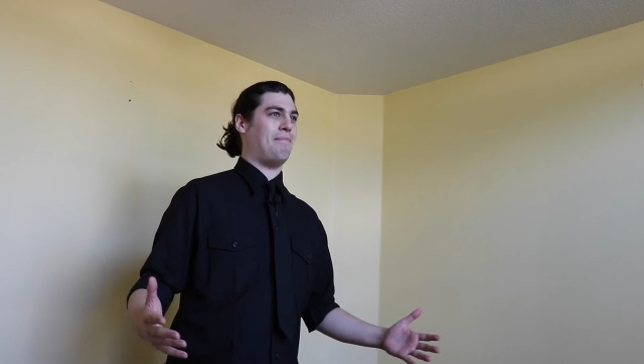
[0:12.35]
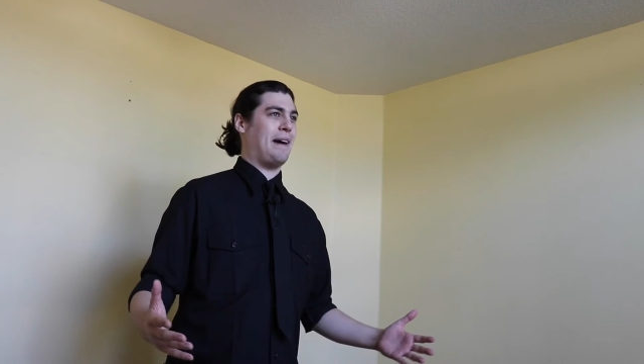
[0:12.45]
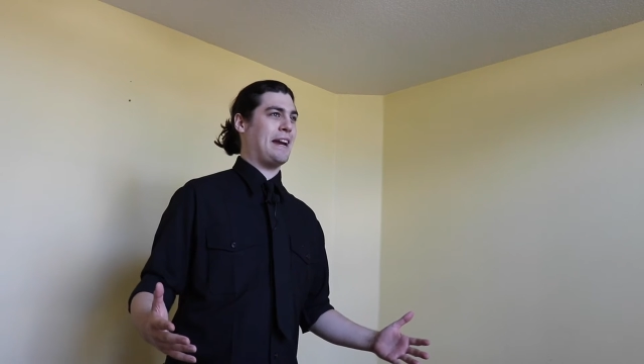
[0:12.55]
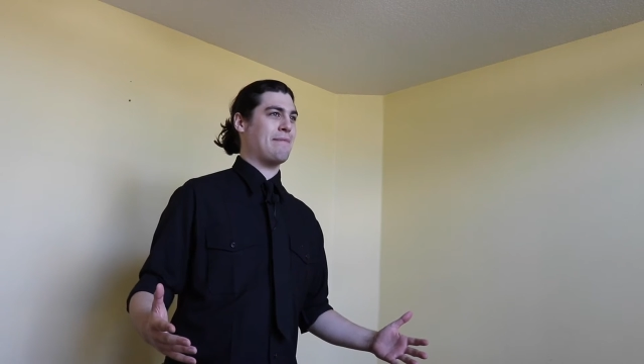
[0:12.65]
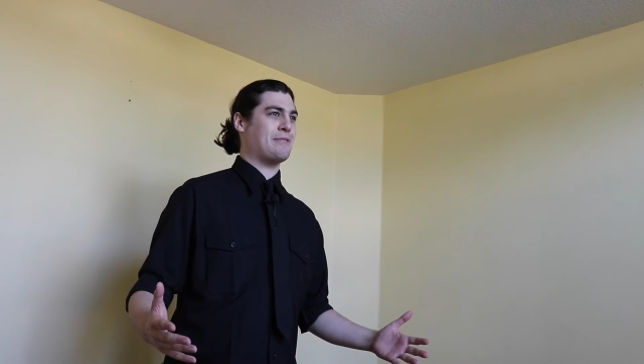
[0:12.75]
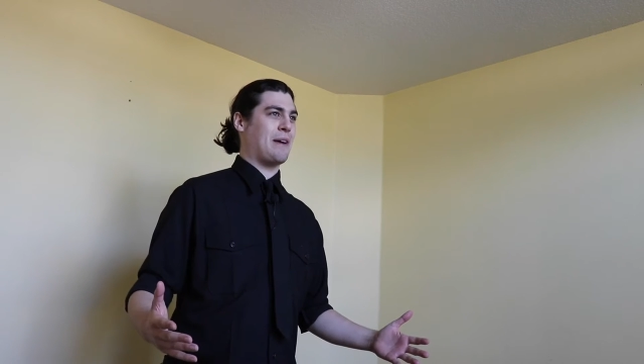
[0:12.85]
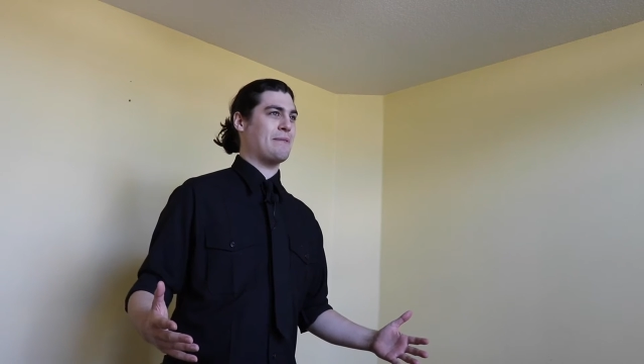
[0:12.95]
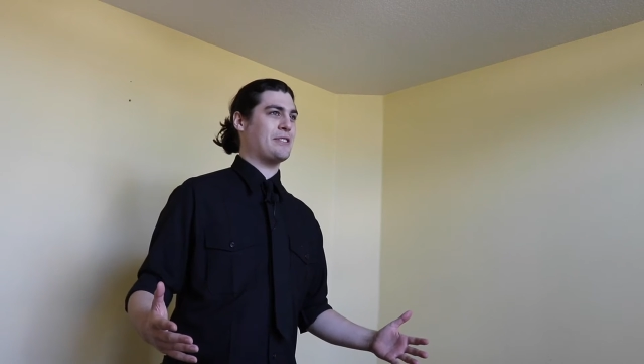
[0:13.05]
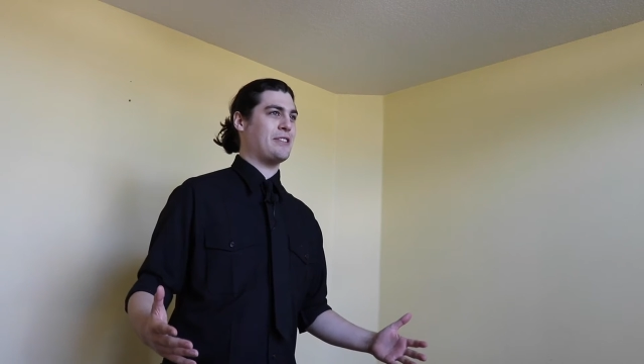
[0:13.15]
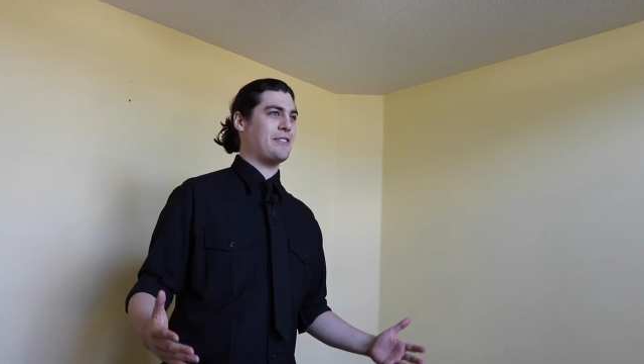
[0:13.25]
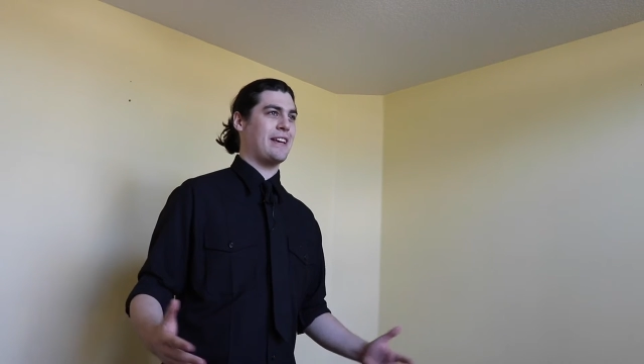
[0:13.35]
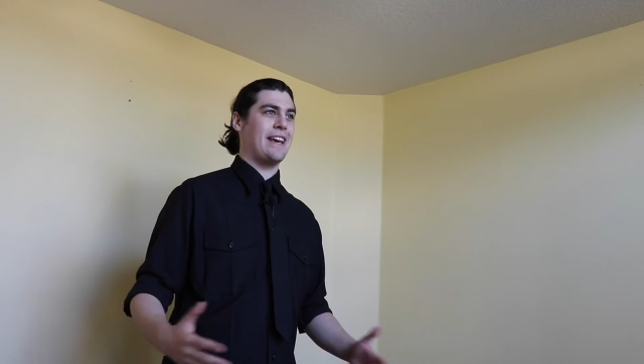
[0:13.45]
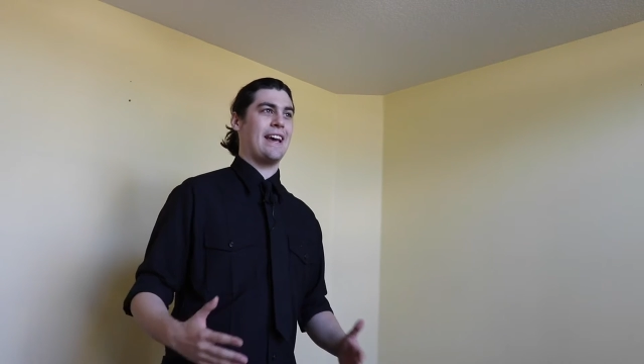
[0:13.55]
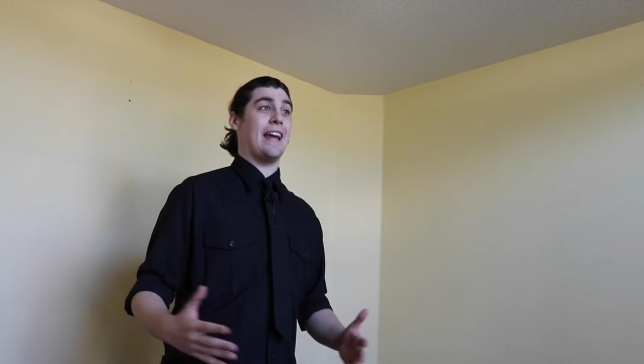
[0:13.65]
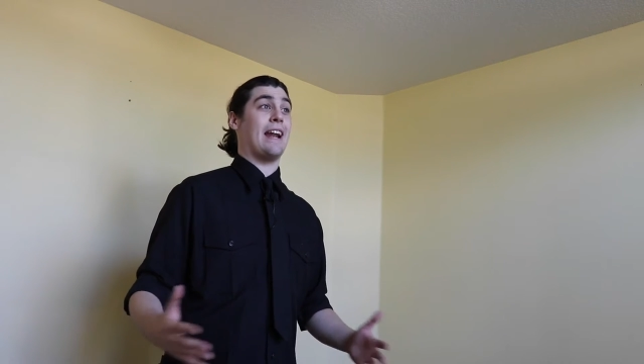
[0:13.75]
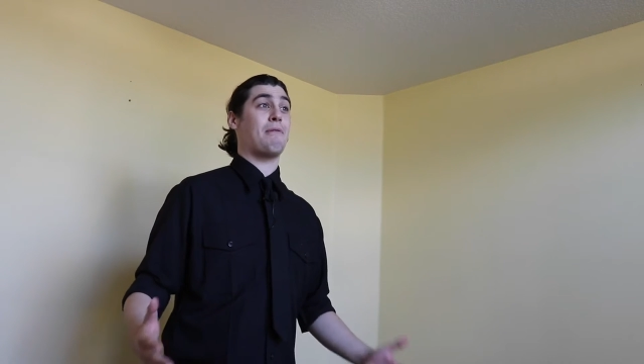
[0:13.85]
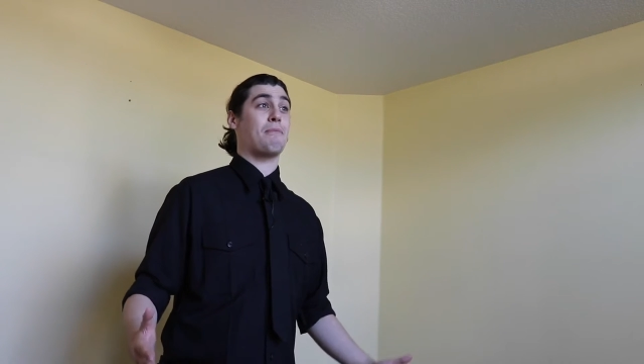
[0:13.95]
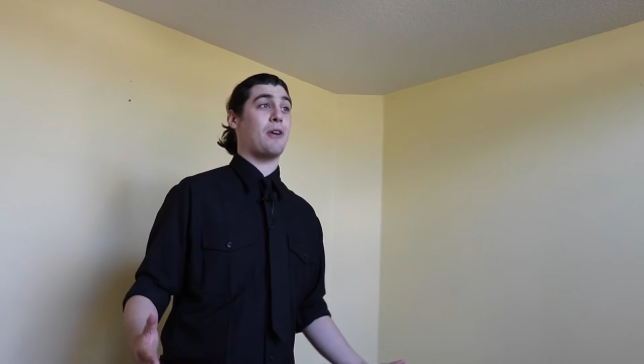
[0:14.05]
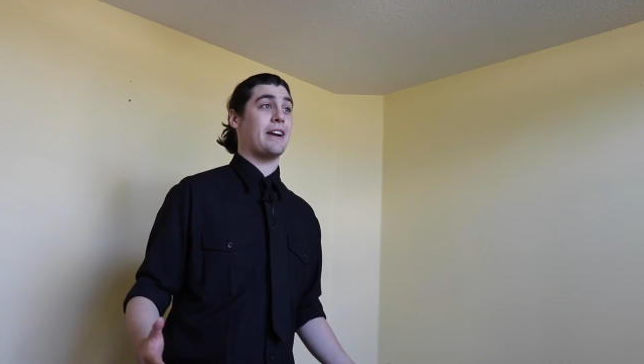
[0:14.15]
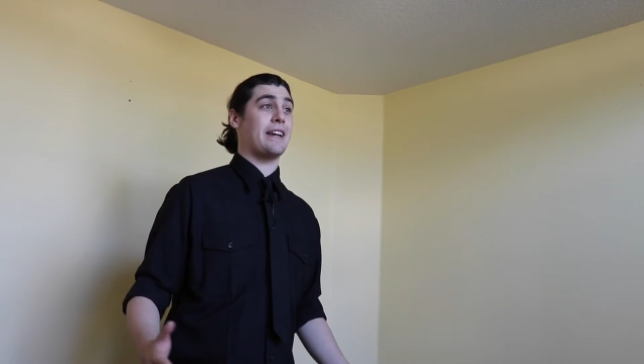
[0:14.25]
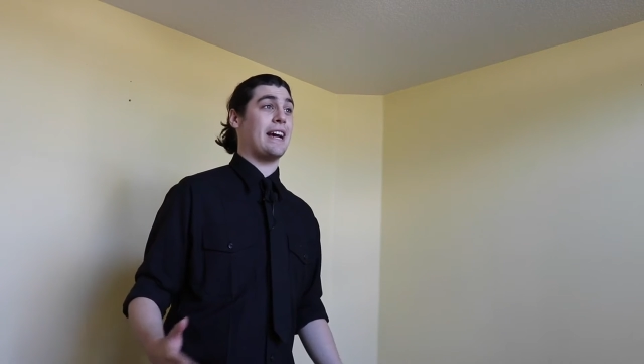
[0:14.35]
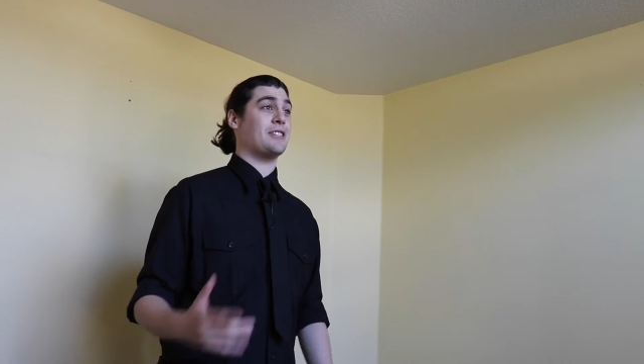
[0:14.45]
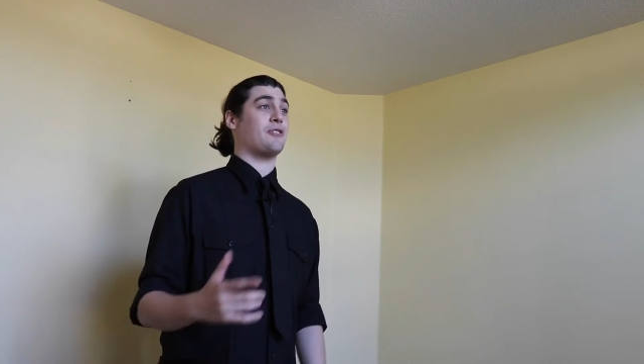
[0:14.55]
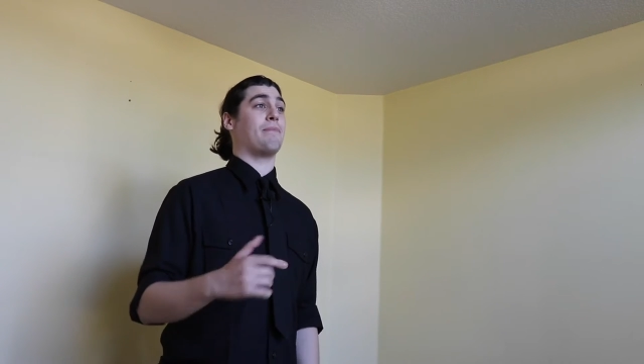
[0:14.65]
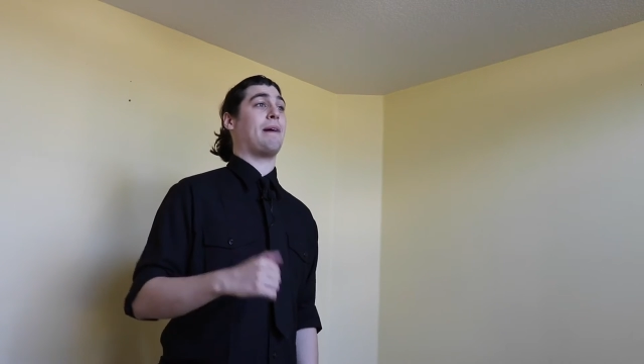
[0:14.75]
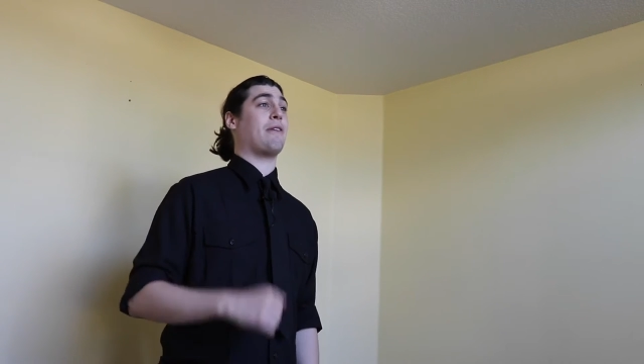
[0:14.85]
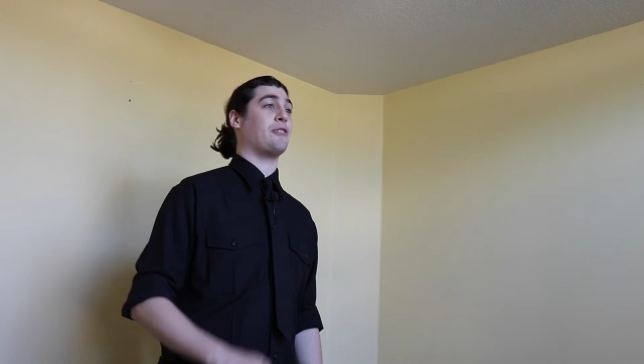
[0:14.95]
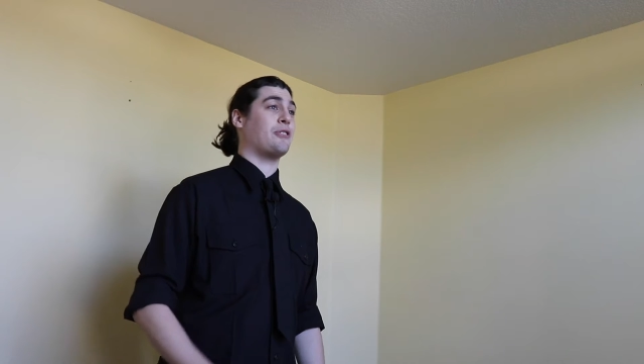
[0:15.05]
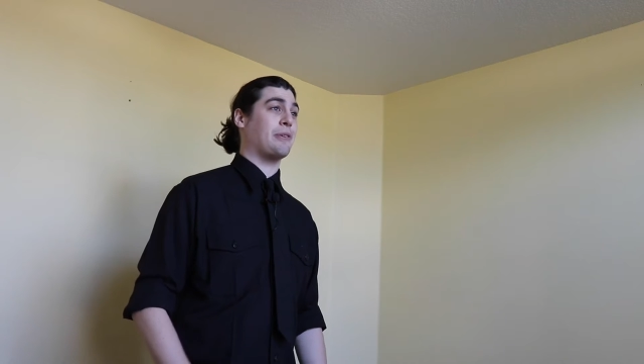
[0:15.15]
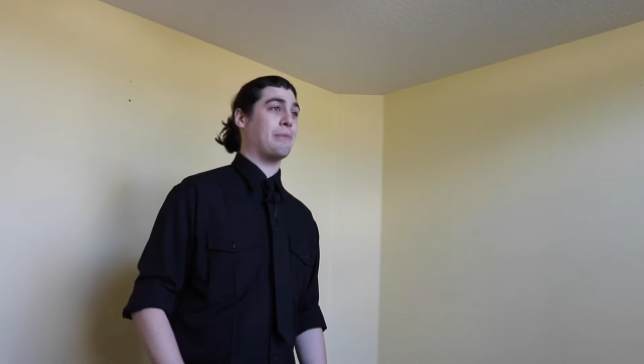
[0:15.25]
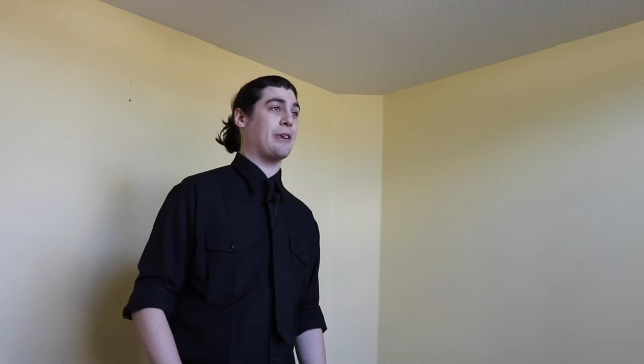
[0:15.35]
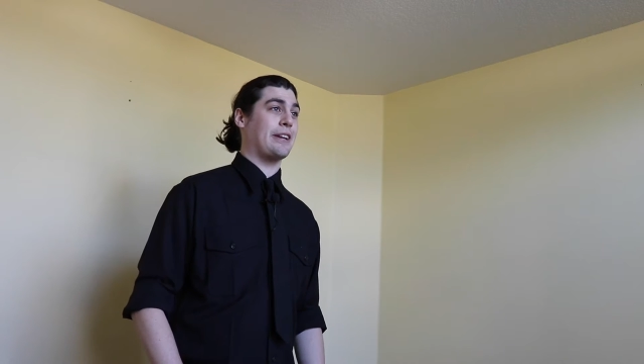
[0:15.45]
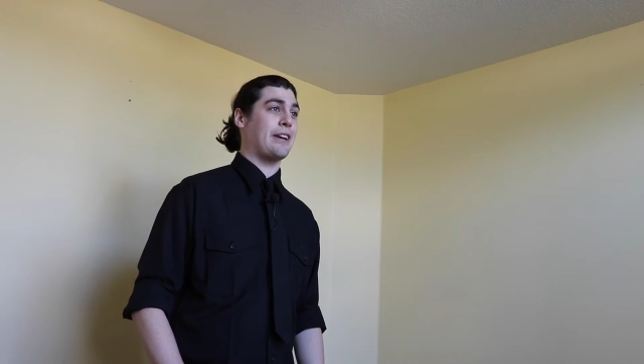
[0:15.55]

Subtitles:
My name's Thomas Silk, and I'm a broadcaster at Mount Hood Community